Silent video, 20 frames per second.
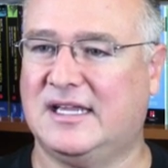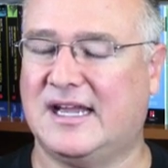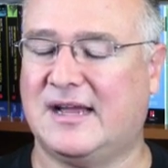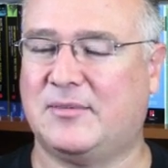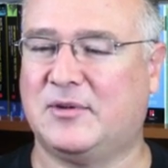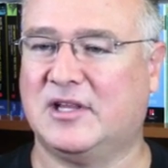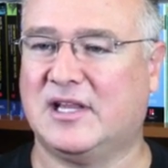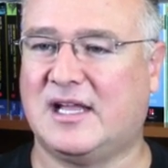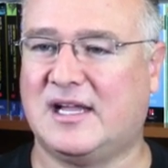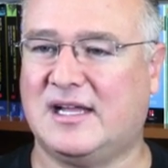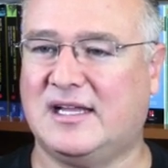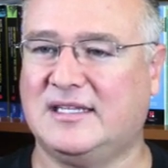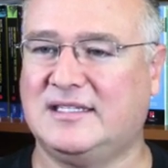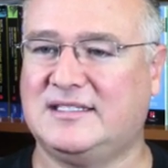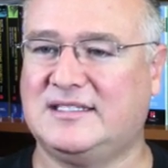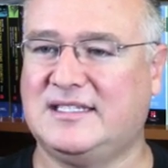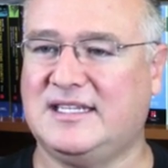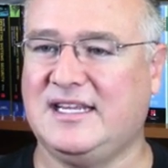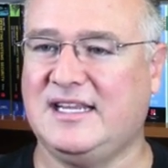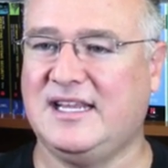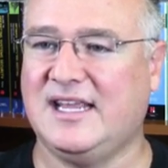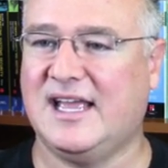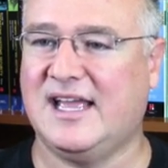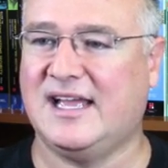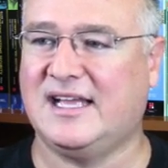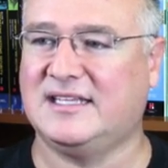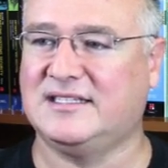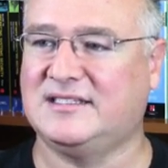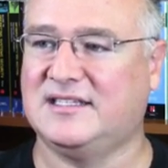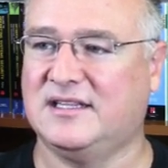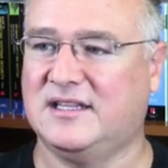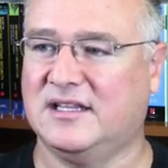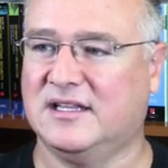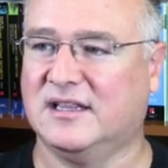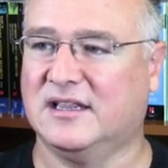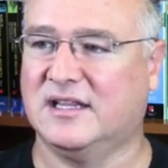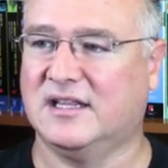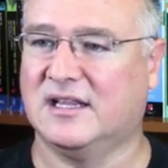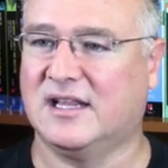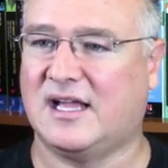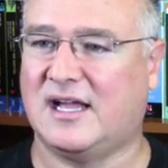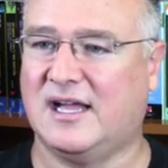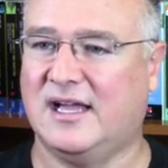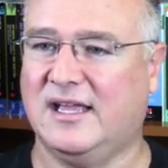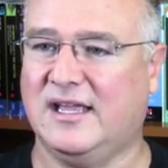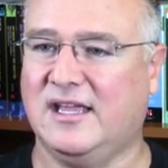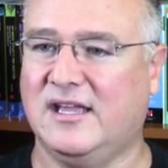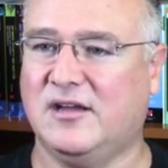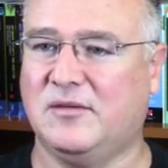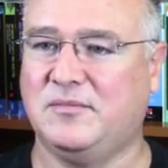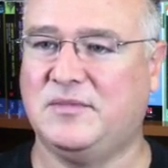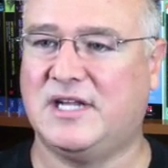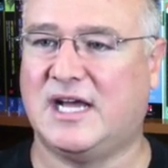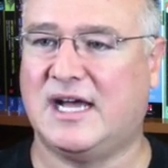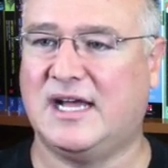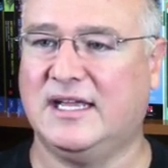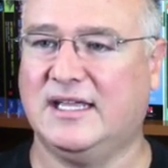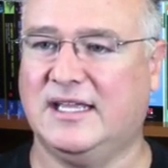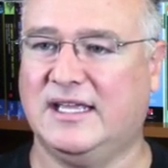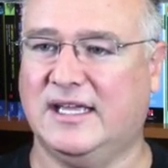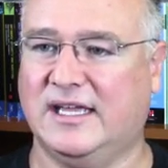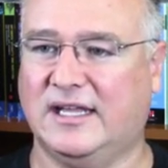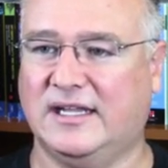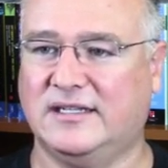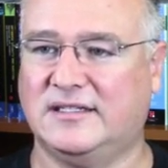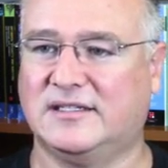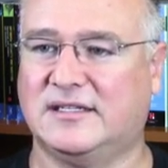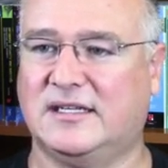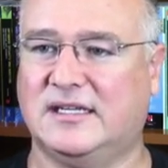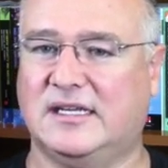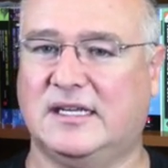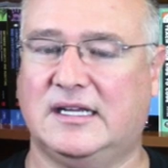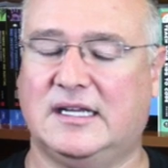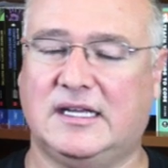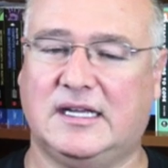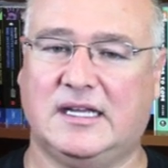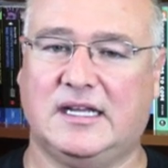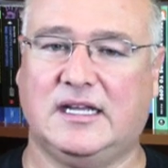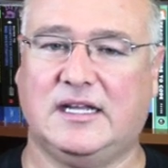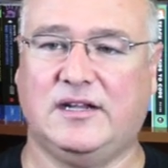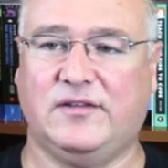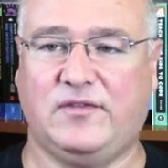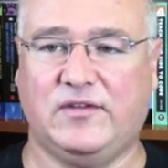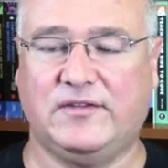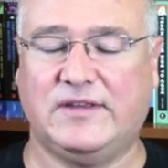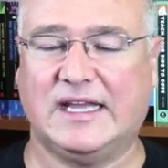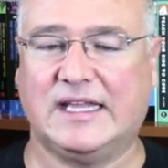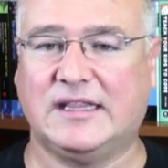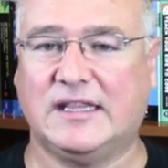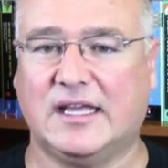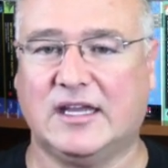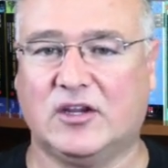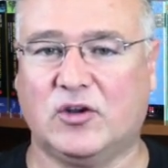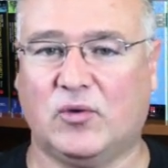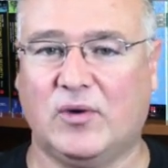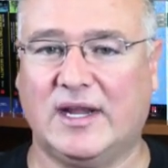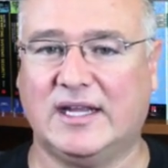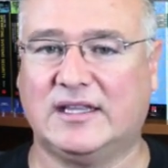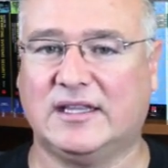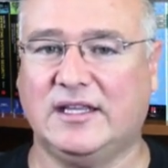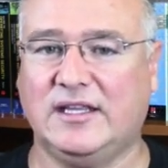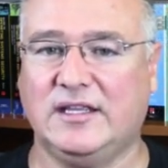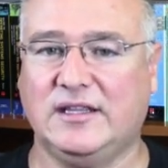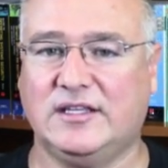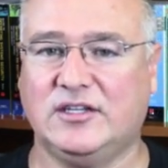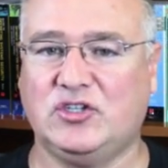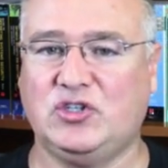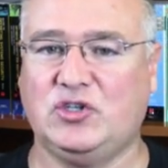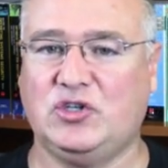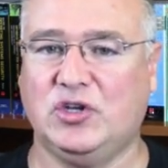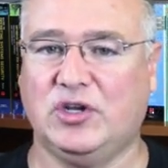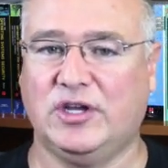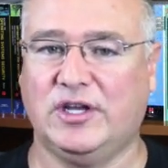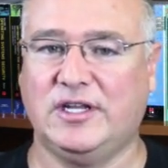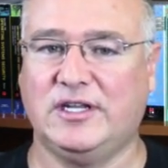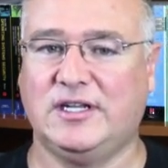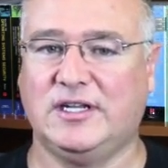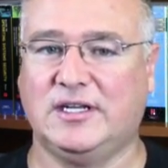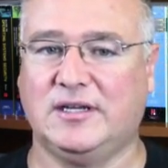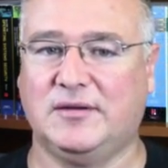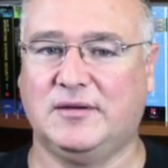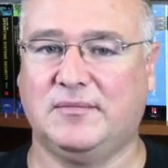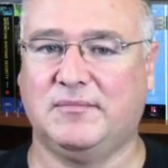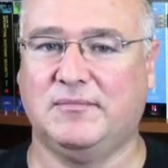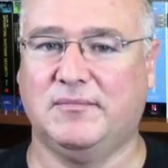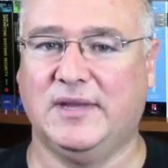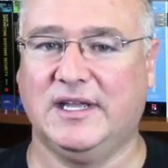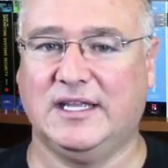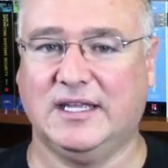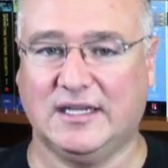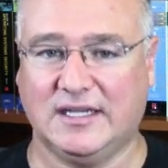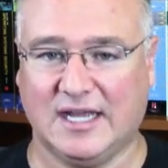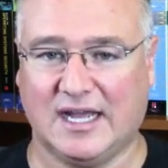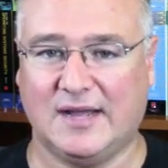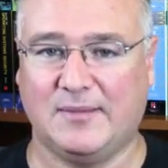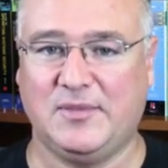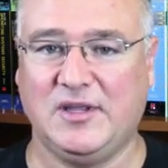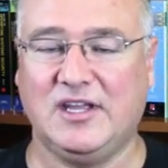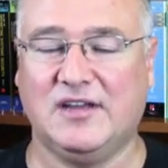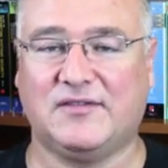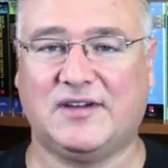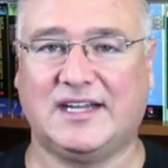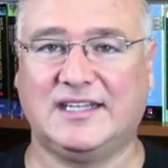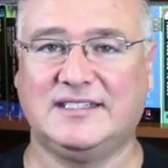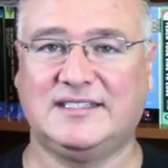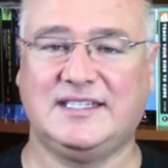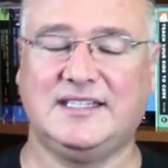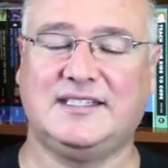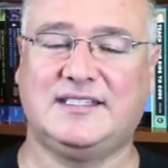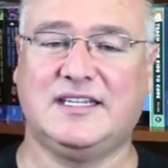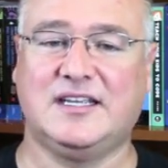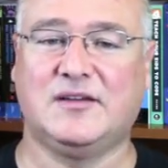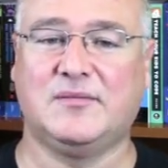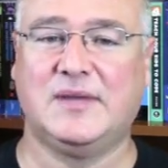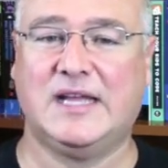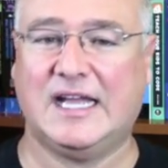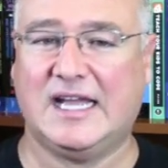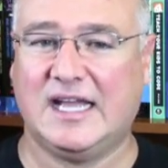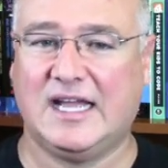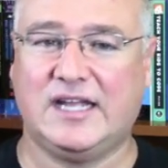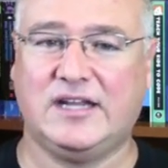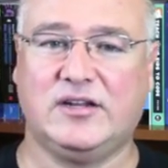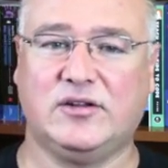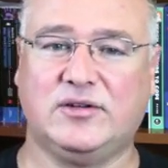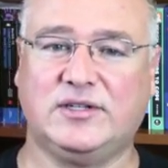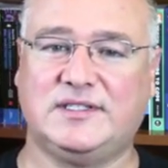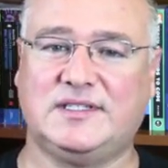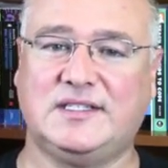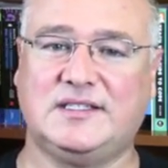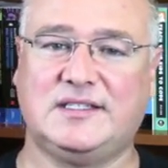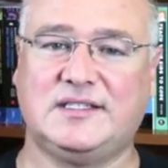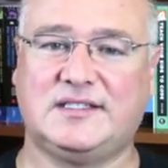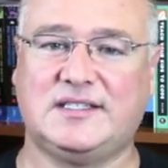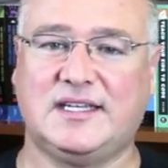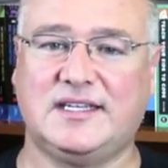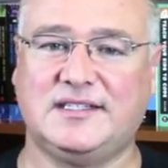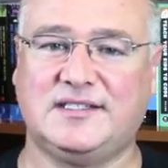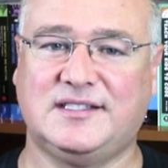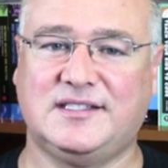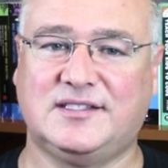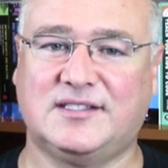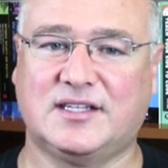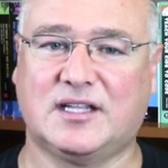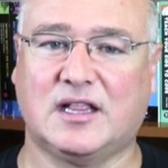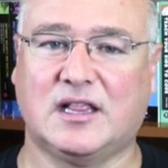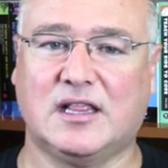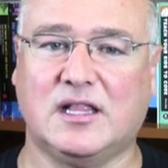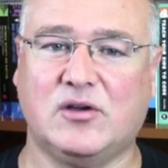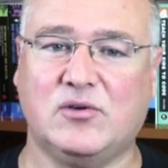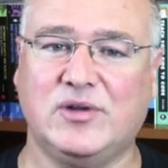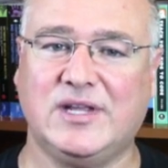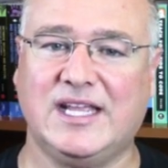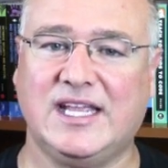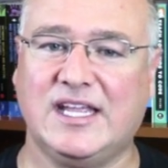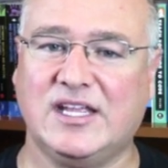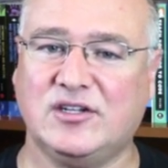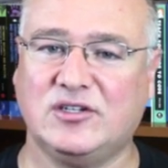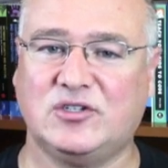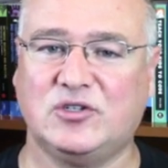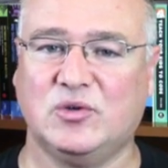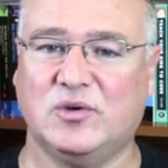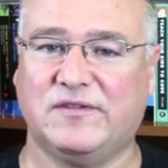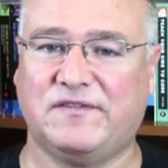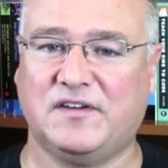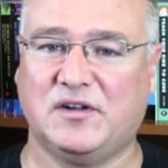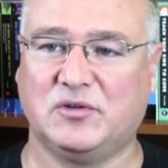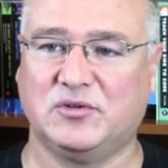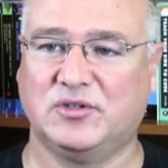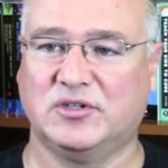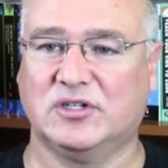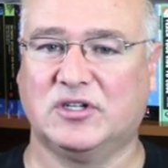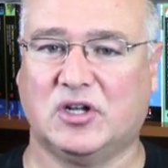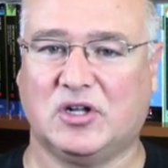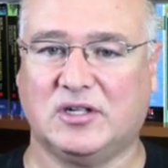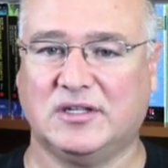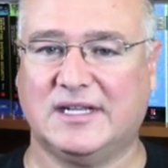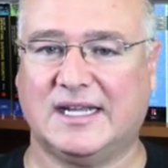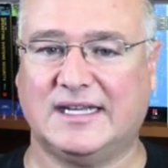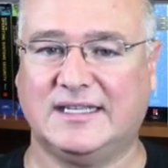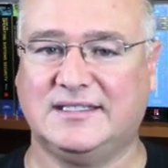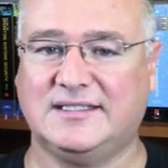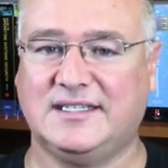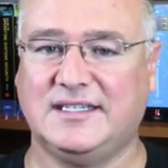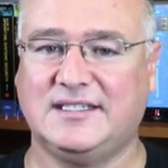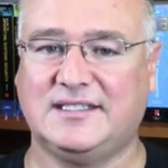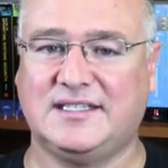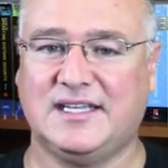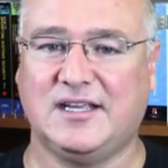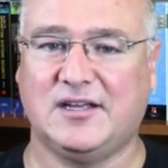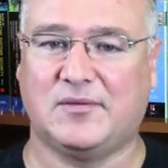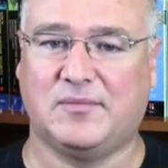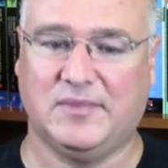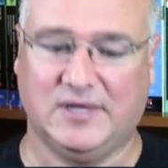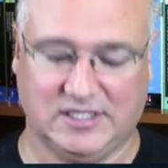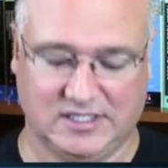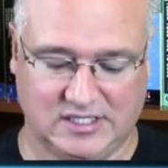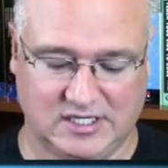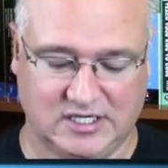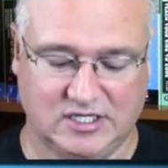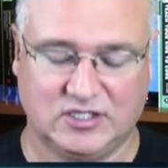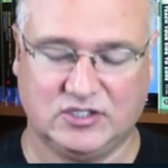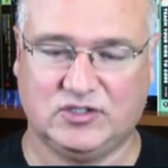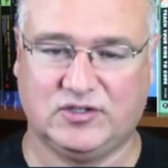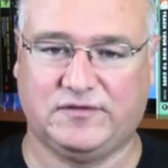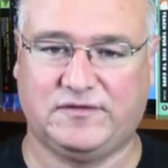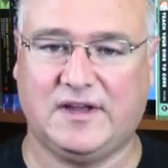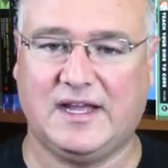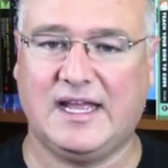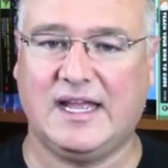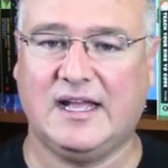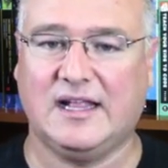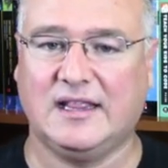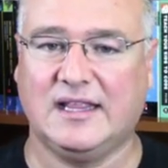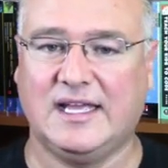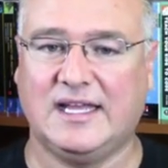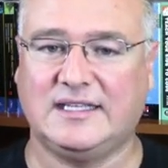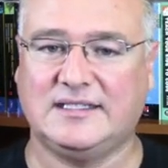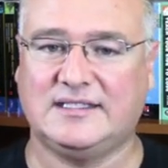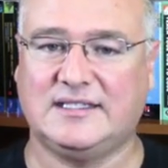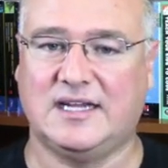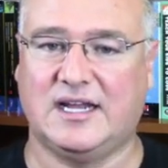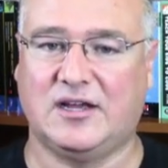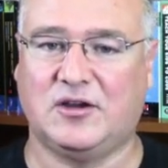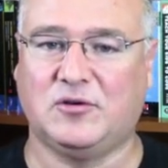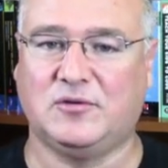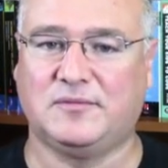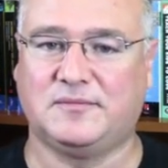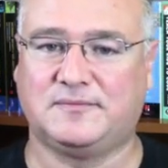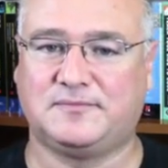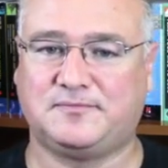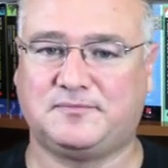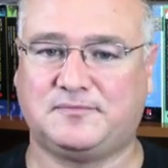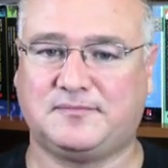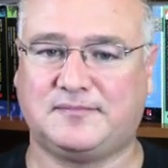capital ICS, and then a little IM dot get. And if you've gotten that correctly, this should make a copy of ICSIM. And notice as it says it's cloning into a folder called ICSIM. So if I ls now,